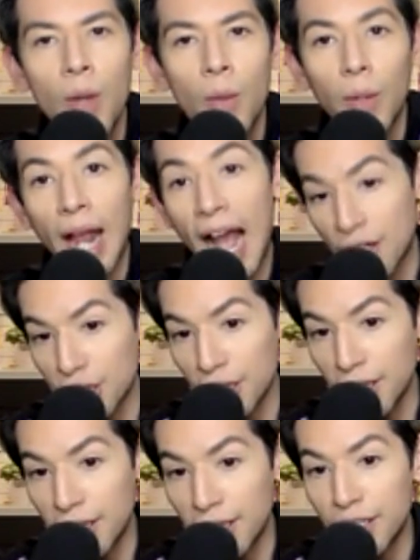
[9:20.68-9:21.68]
where
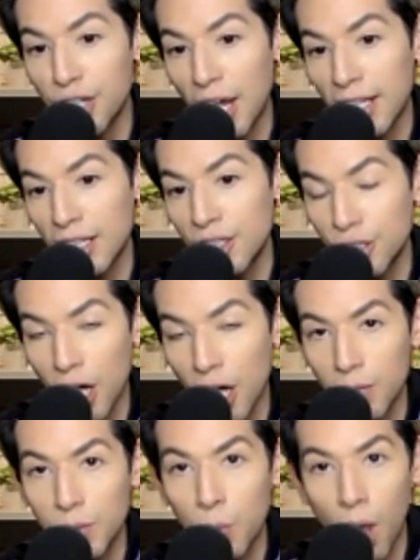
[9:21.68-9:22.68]
Ashley, Jacqueline's daughter,
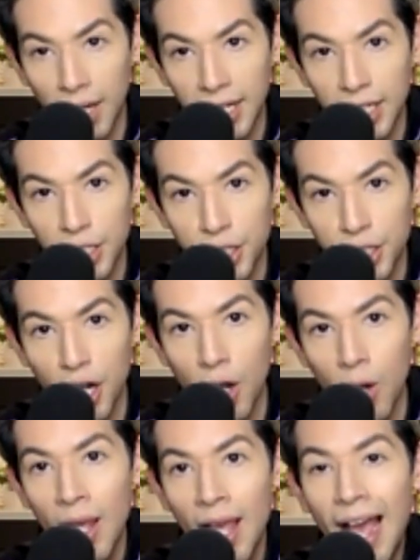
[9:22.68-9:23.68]
was walking to the
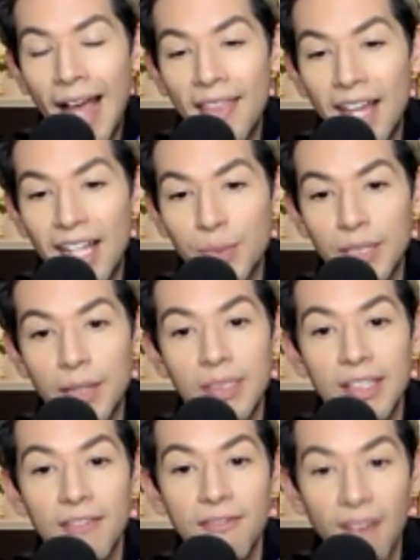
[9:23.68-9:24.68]
show, and that's where there was
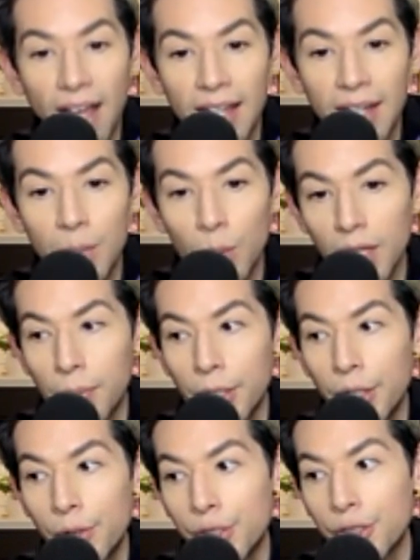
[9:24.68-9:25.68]
the fight, and one of the
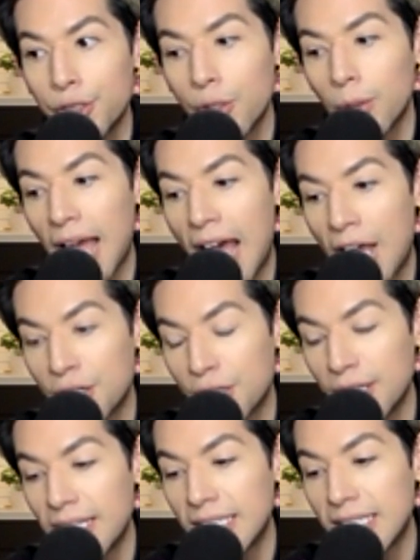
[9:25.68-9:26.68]
producers told
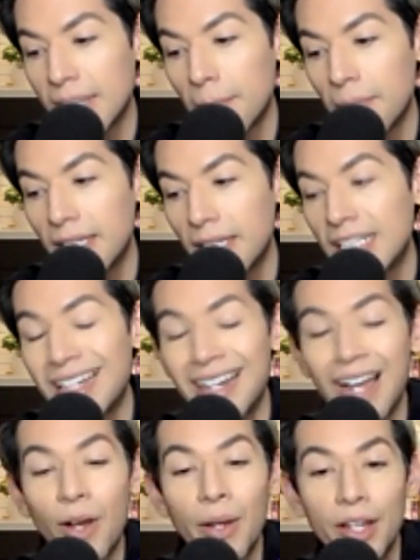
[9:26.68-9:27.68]
Ashley that somebody, that
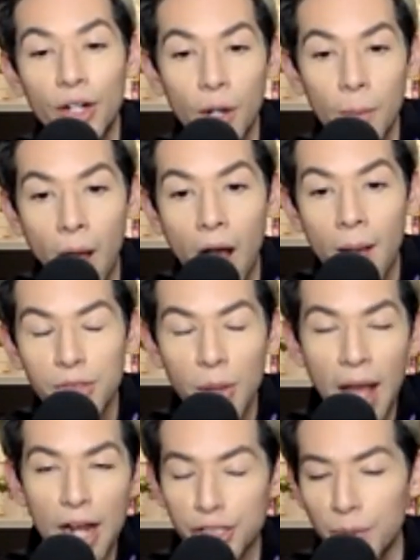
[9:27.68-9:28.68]
Danielle hit her mom, so
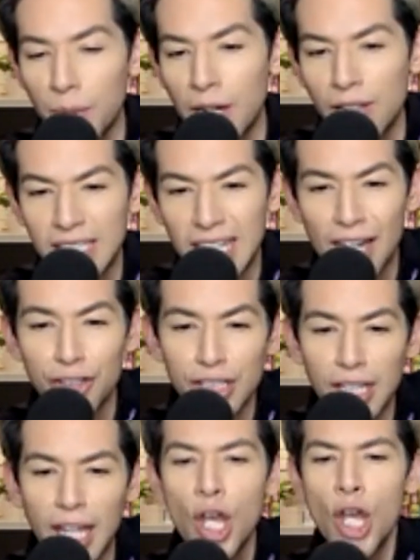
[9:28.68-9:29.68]
Ashley went outside and she's
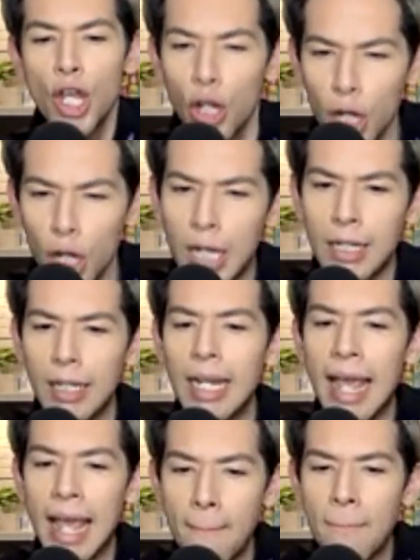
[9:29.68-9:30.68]
like, "You're not gonna
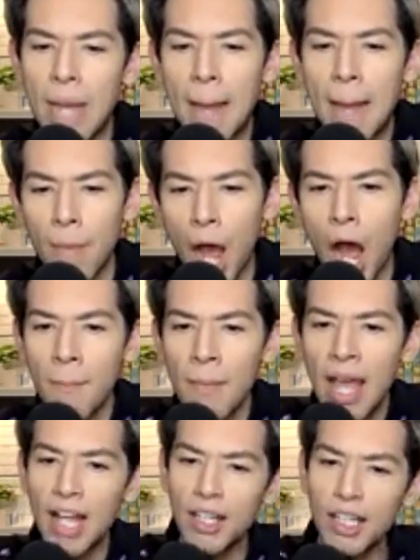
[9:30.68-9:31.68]
hit my mom,"
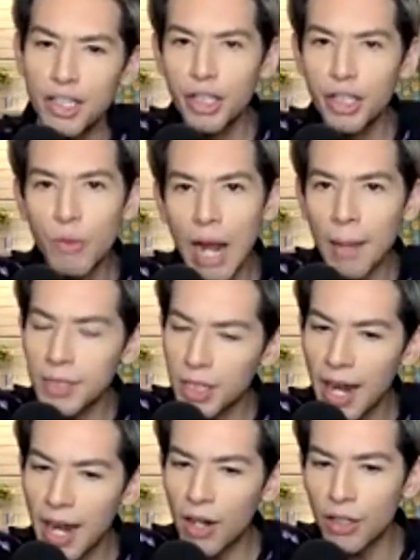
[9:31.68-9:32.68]
and then she grabbed her
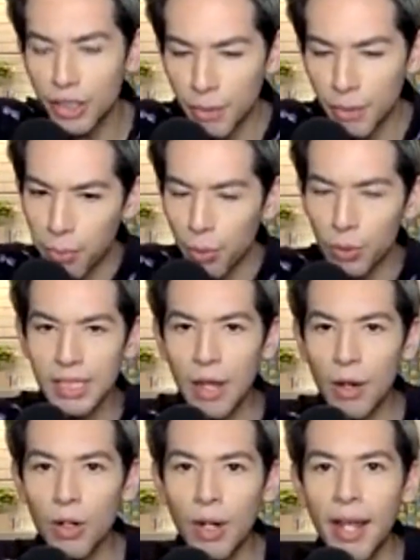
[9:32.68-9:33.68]
hair and she pulled
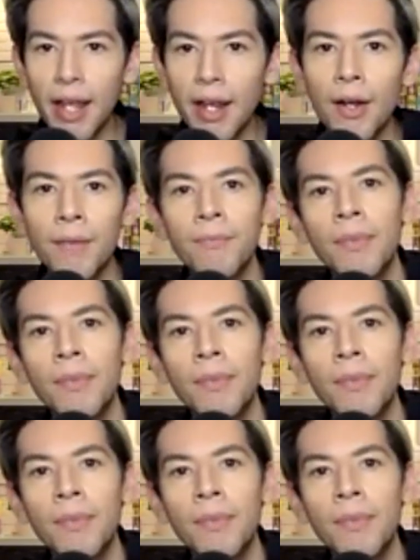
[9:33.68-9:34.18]
out her hair.